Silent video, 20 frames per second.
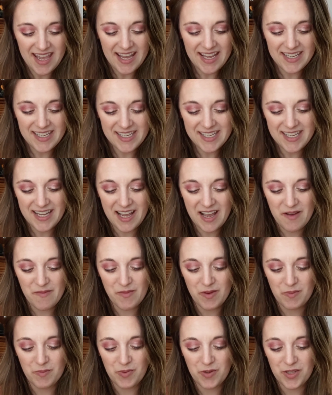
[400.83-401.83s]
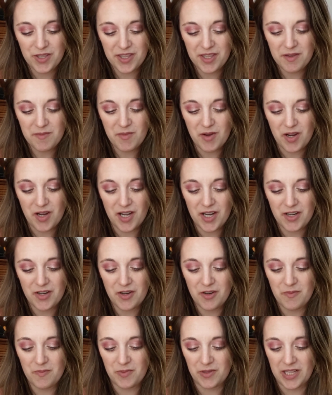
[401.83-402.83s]
Anytime we put them on
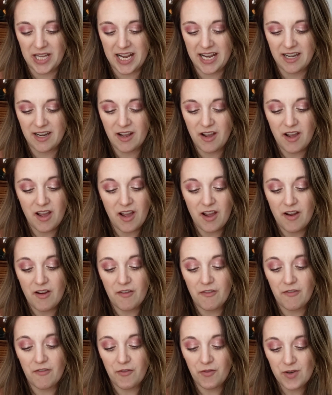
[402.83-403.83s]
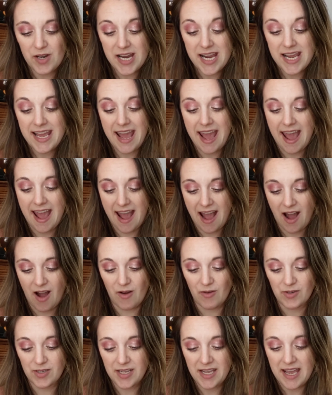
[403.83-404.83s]
her plate, freak
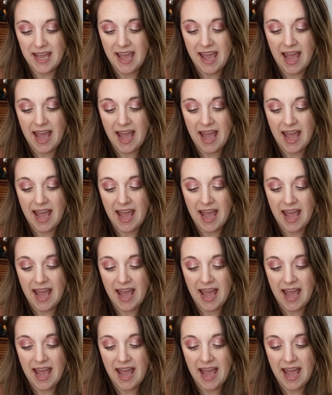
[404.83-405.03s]
out.